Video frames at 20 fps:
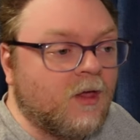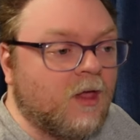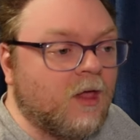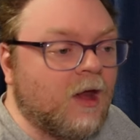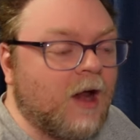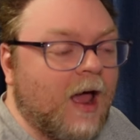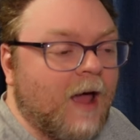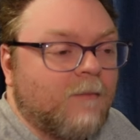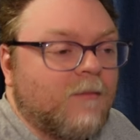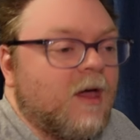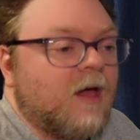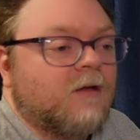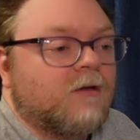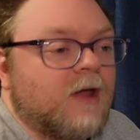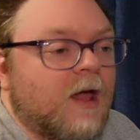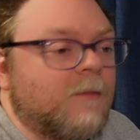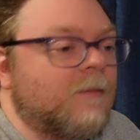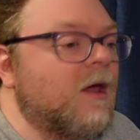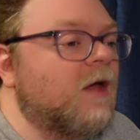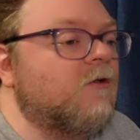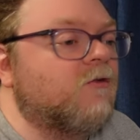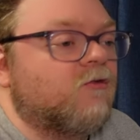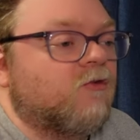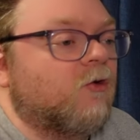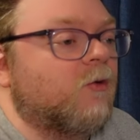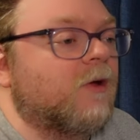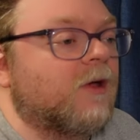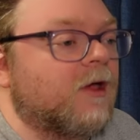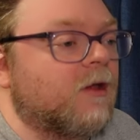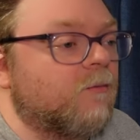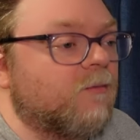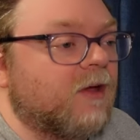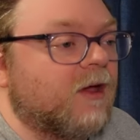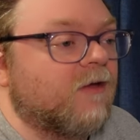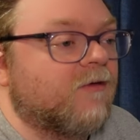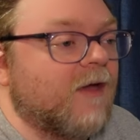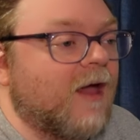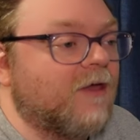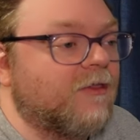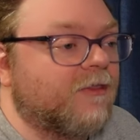you know, I'm not doing it
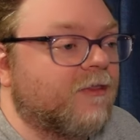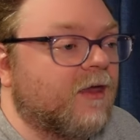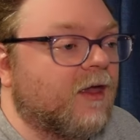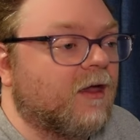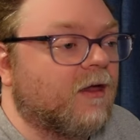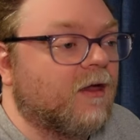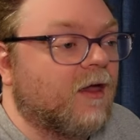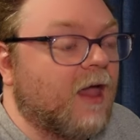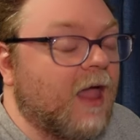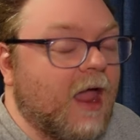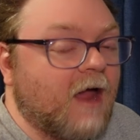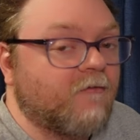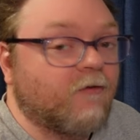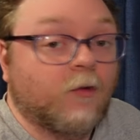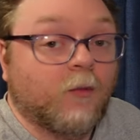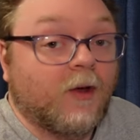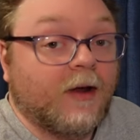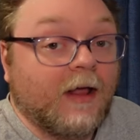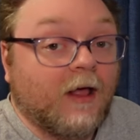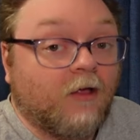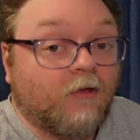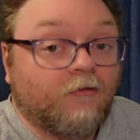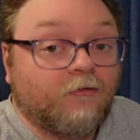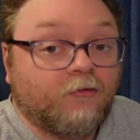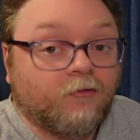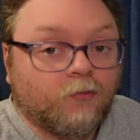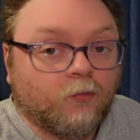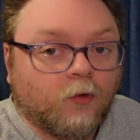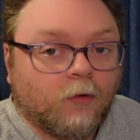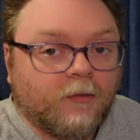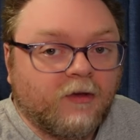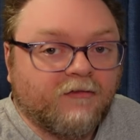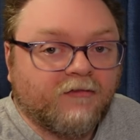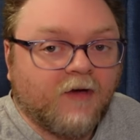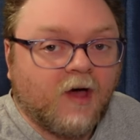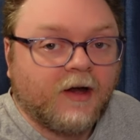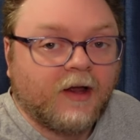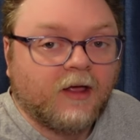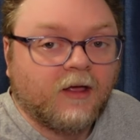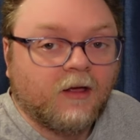because I think everyone else will be
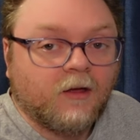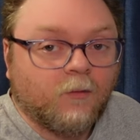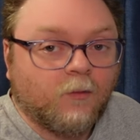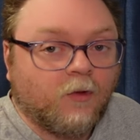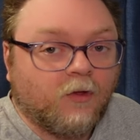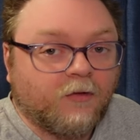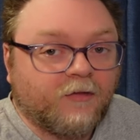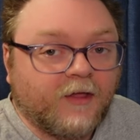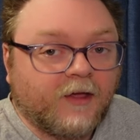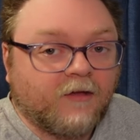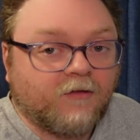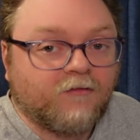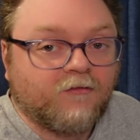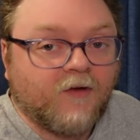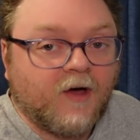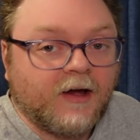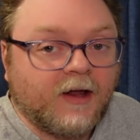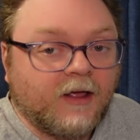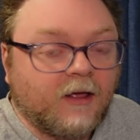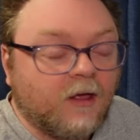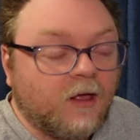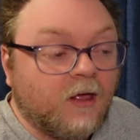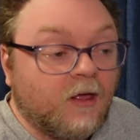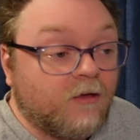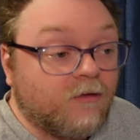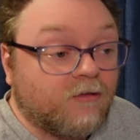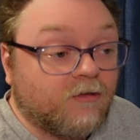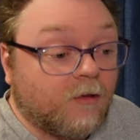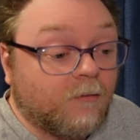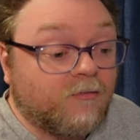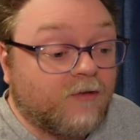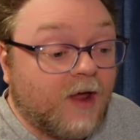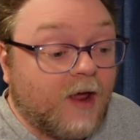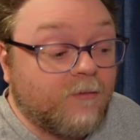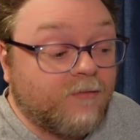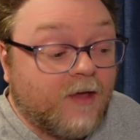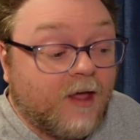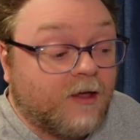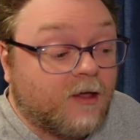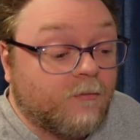funny, will think it's funny.
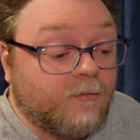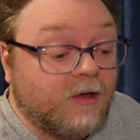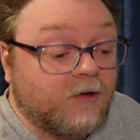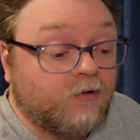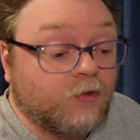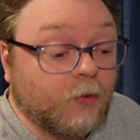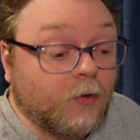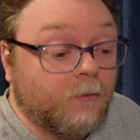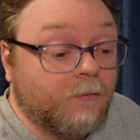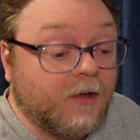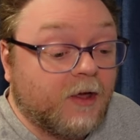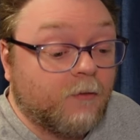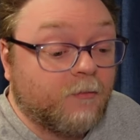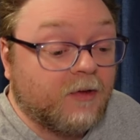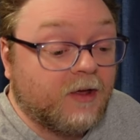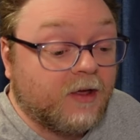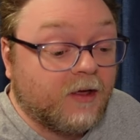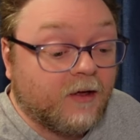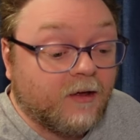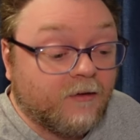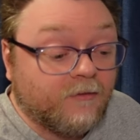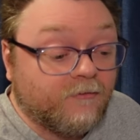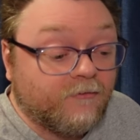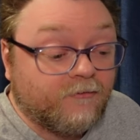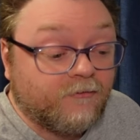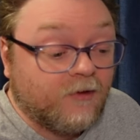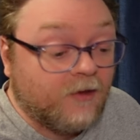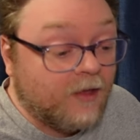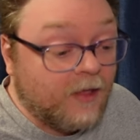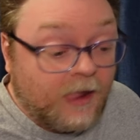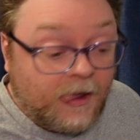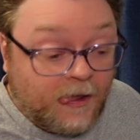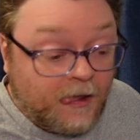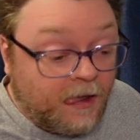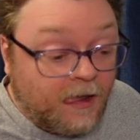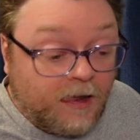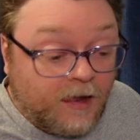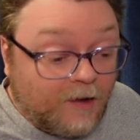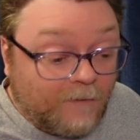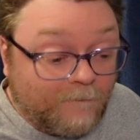Sometimes I commit to a bit because
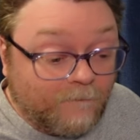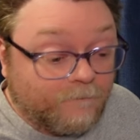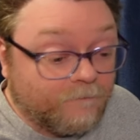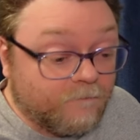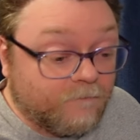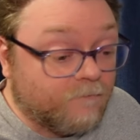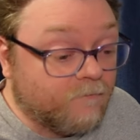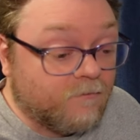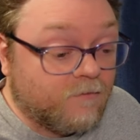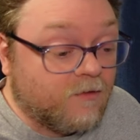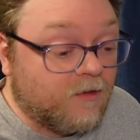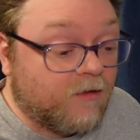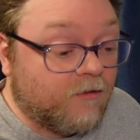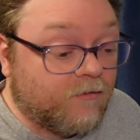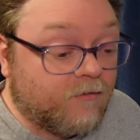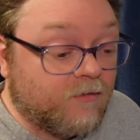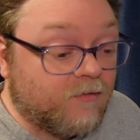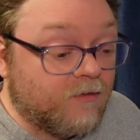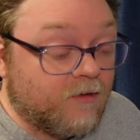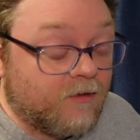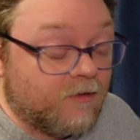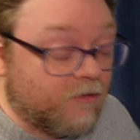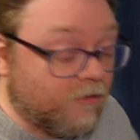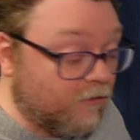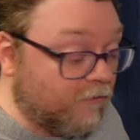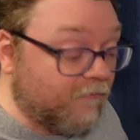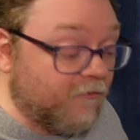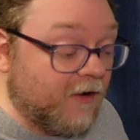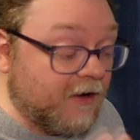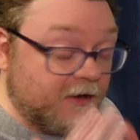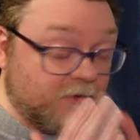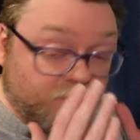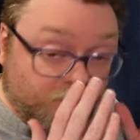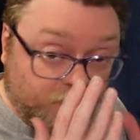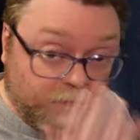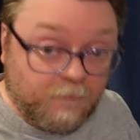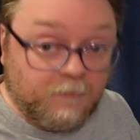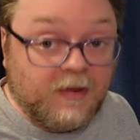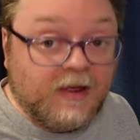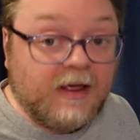this is funny
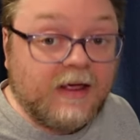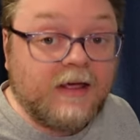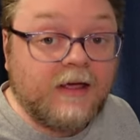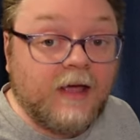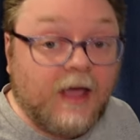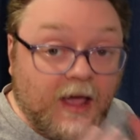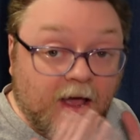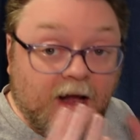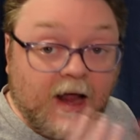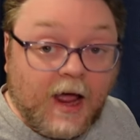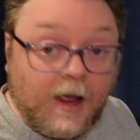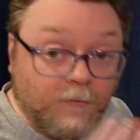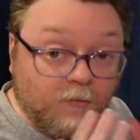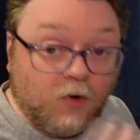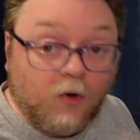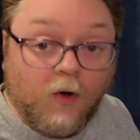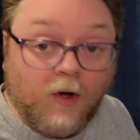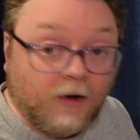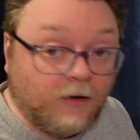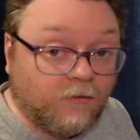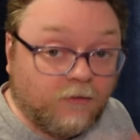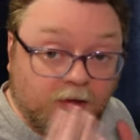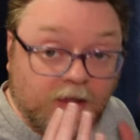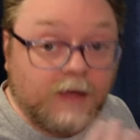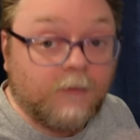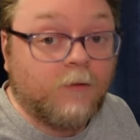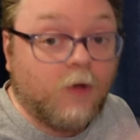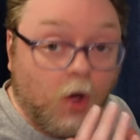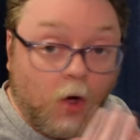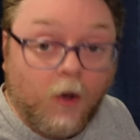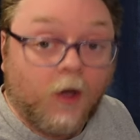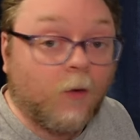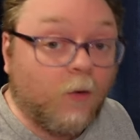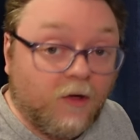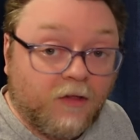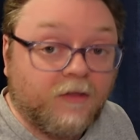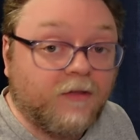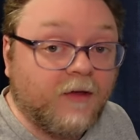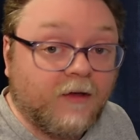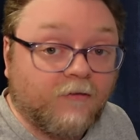to me, and I'm going to keep going
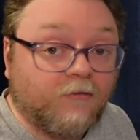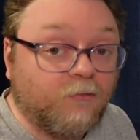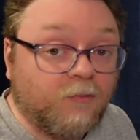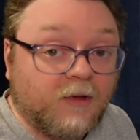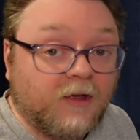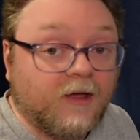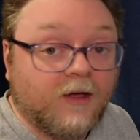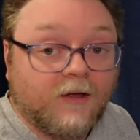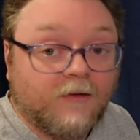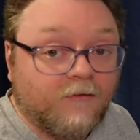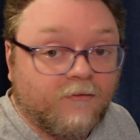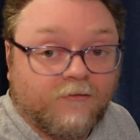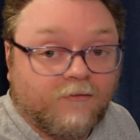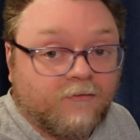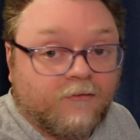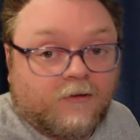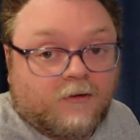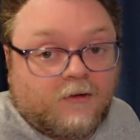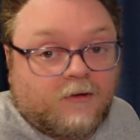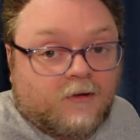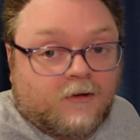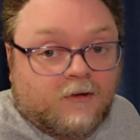with this because